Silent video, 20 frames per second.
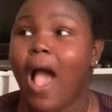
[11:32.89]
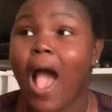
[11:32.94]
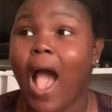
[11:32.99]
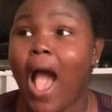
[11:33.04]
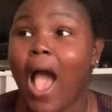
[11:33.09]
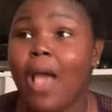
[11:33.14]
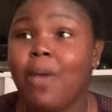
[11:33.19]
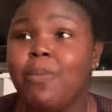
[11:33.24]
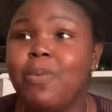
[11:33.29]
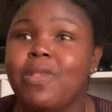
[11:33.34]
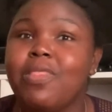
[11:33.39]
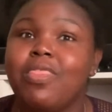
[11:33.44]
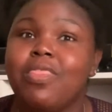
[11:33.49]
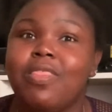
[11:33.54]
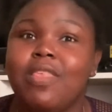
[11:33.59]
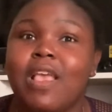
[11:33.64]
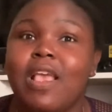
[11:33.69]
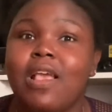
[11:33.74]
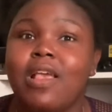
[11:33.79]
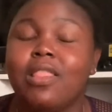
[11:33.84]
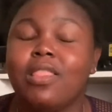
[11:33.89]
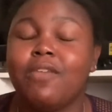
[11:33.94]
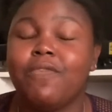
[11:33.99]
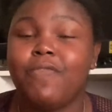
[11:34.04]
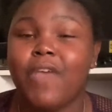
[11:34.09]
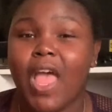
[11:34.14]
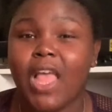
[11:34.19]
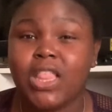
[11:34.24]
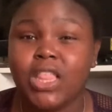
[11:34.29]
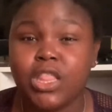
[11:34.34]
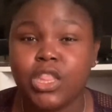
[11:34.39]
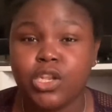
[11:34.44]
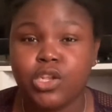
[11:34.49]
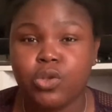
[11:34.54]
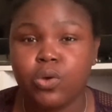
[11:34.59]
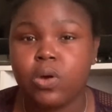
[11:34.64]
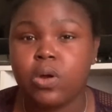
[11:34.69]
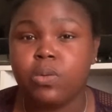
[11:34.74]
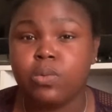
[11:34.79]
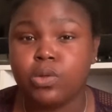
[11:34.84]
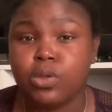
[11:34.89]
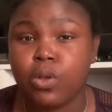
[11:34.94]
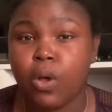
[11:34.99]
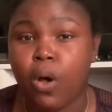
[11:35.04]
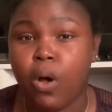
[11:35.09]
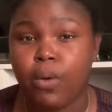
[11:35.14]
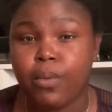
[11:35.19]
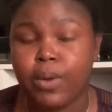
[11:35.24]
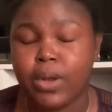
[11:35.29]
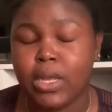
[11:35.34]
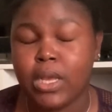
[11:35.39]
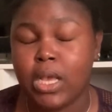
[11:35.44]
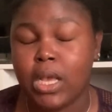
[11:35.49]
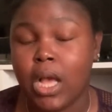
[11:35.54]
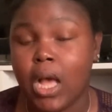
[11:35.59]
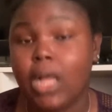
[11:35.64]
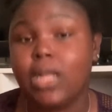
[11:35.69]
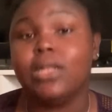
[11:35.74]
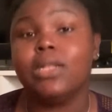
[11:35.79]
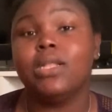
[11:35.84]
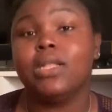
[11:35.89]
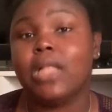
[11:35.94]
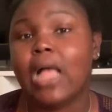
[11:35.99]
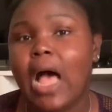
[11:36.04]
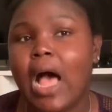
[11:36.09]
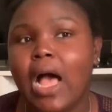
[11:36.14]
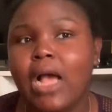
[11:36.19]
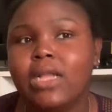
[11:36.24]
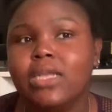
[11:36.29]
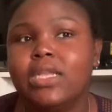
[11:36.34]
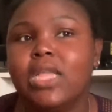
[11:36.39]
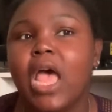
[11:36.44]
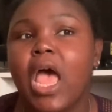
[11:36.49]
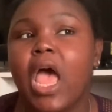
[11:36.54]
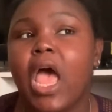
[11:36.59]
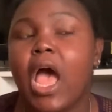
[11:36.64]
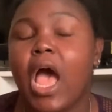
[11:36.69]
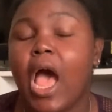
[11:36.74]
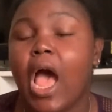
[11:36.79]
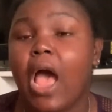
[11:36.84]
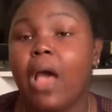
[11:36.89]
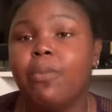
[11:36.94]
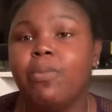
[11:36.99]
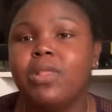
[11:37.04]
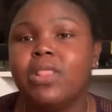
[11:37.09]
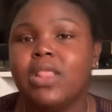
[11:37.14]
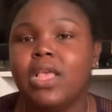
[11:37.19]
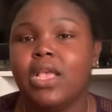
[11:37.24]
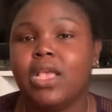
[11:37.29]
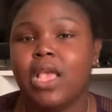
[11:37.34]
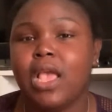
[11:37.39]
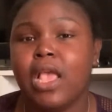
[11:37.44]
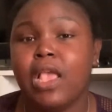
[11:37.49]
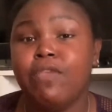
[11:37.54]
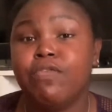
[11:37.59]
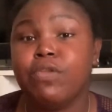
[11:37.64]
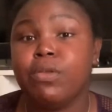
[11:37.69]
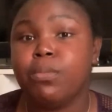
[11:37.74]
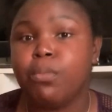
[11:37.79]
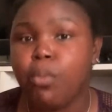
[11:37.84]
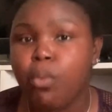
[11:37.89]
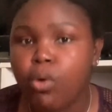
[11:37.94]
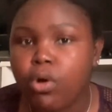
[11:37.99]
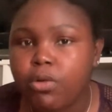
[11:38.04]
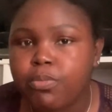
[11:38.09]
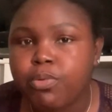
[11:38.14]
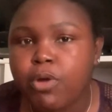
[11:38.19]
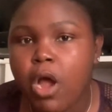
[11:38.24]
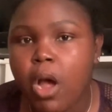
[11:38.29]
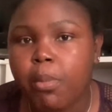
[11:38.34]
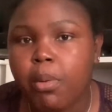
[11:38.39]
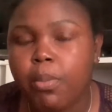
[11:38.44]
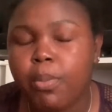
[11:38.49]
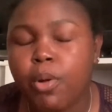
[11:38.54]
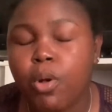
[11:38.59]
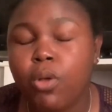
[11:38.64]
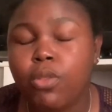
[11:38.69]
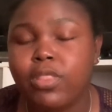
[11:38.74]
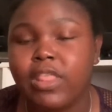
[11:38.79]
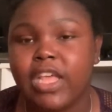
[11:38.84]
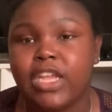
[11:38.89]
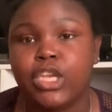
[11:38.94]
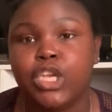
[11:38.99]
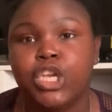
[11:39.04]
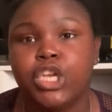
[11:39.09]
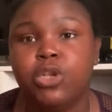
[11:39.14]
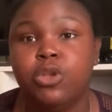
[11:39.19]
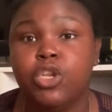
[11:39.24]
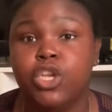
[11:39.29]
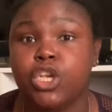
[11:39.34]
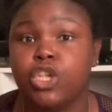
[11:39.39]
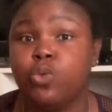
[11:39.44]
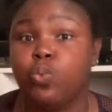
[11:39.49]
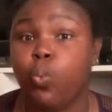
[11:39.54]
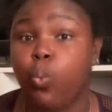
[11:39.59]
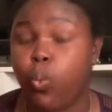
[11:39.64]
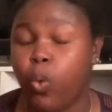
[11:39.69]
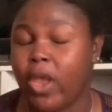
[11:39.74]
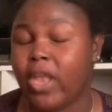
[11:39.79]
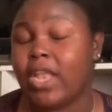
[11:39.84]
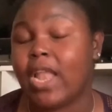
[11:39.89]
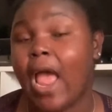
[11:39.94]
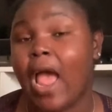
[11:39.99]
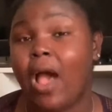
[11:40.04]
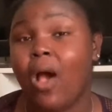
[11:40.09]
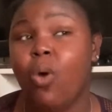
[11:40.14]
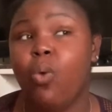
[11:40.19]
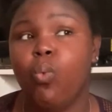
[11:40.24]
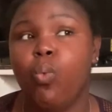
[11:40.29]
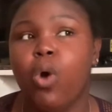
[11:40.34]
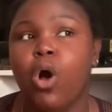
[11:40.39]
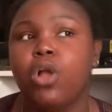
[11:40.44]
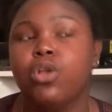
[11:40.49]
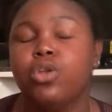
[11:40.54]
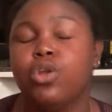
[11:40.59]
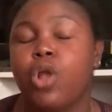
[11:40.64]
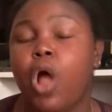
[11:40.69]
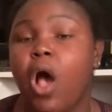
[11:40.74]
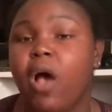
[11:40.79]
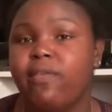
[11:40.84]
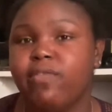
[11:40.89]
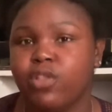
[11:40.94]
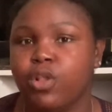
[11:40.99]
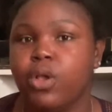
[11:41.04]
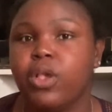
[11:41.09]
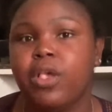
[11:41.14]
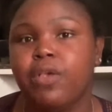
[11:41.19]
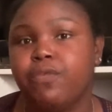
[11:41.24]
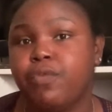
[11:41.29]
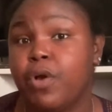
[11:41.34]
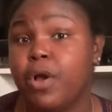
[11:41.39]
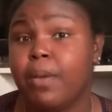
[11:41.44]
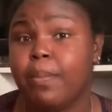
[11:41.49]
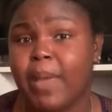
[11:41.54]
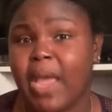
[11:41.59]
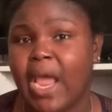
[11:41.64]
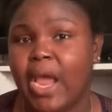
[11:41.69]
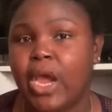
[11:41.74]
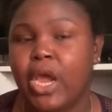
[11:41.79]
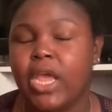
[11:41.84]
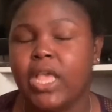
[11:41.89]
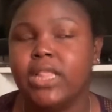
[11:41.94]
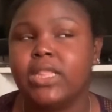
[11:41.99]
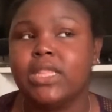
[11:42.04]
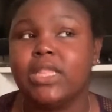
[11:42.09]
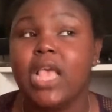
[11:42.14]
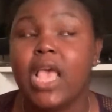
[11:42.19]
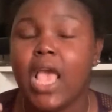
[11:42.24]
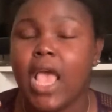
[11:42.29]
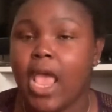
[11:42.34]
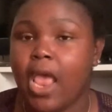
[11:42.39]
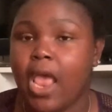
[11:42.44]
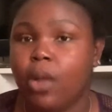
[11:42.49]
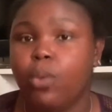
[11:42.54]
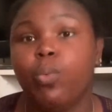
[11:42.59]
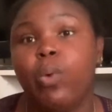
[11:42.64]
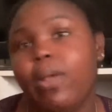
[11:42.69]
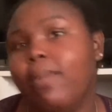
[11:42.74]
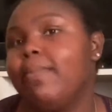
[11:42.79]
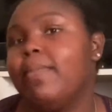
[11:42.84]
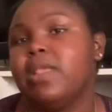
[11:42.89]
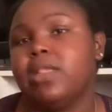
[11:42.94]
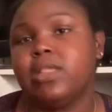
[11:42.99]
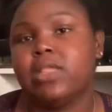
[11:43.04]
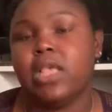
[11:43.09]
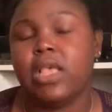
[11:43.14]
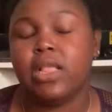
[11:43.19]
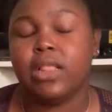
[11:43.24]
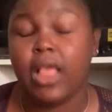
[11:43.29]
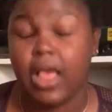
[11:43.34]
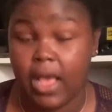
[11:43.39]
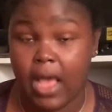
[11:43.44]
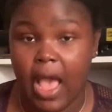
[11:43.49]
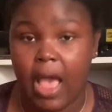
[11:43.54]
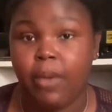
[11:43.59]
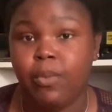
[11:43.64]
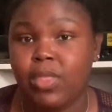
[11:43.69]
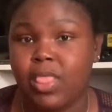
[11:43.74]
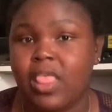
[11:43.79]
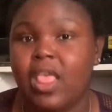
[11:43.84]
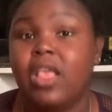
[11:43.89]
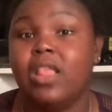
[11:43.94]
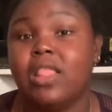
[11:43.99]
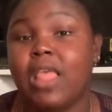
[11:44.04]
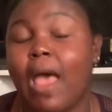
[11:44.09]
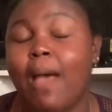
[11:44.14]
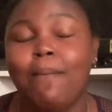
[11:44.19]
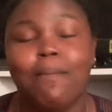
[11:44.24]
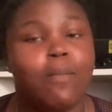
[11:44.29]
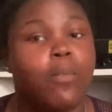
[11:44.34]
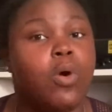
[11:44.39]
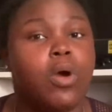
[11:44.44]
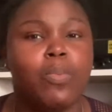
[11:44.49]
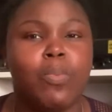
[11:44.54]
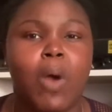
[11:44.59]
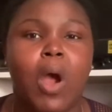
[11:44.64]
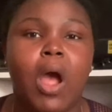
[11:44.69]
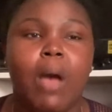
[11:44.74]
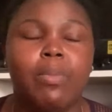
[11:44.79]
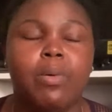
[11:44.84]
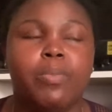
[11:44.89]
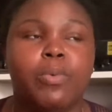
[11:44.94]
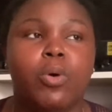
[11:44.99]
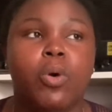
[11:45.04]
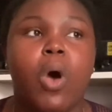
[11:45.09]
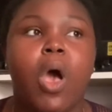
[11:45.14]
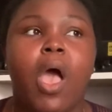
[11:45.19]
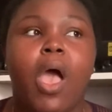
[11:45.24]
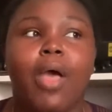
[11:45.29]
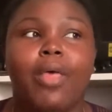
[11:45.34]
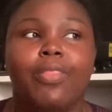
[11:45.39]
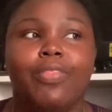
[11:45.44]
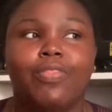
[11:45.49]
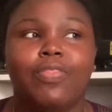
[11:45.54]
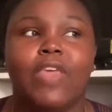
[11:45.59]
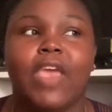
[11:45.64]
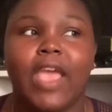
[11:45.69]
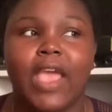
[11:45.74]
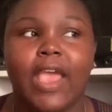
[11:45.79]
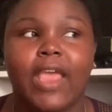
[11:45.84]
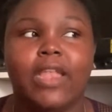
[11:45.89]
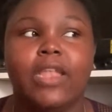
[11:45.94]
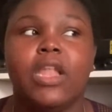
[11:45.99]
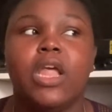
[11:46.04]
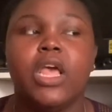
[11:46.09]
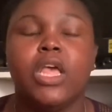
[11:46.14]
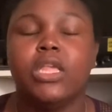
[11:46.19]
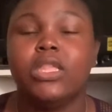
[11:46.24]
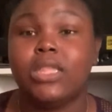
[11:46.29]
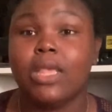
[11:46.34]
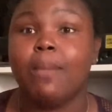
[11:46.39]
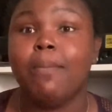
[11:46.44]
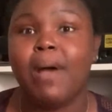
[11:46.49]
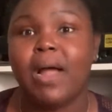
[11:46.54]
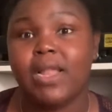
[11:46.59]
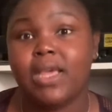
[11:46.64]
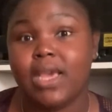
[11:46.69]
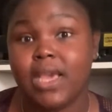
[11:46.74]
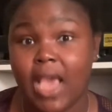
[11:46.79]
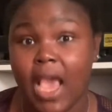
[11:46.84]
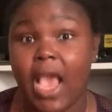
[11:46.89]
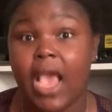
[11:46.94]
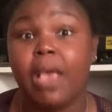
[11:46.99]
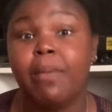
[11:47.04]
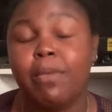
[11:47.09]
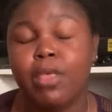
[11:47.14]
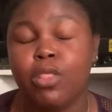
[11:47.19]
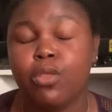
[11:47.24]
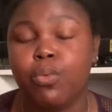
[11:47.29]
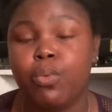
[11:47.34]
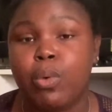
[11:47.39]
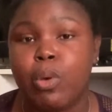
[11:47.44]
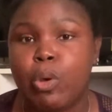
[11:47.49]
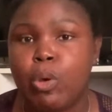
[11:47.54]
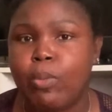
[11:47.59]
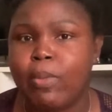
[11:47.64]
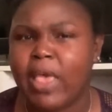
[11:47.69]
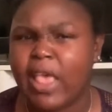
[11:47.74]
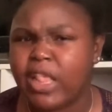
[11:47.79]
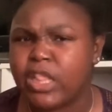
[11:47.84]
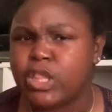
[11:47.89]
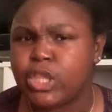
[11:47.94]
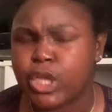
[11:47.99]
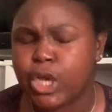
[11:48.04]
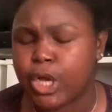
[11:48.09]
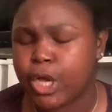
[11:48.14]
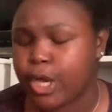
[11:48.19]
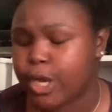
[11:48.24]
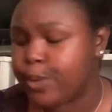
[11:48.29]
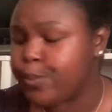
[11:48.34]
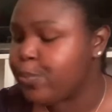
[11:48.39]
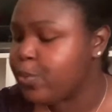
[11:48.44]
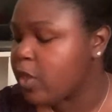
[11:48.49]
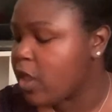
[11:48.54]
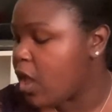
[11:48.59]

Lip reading: I would think the fact that the door was already unlocked, I would think it even more probable that she just went out, wandered off looking for her parents, and went missing. Like, I would think that more probable than somebody came in the room and took her.